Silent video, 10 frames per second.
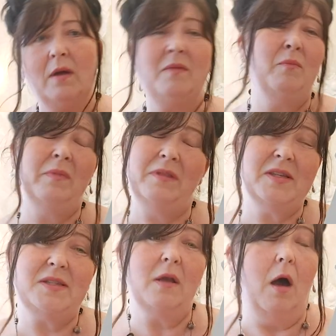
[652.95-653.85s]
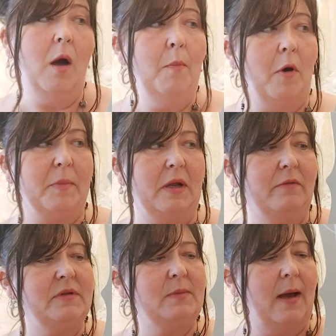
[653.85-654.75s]
and they still are
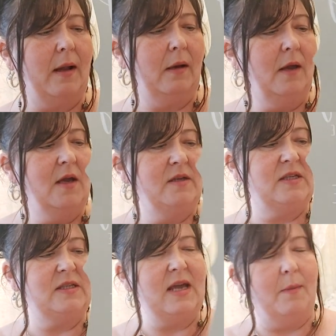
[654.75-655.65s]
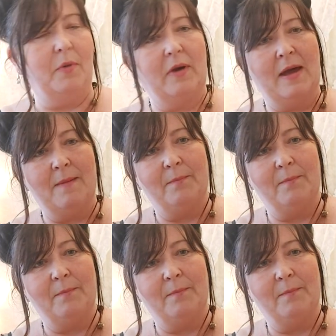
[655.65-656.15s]
popular as well today, but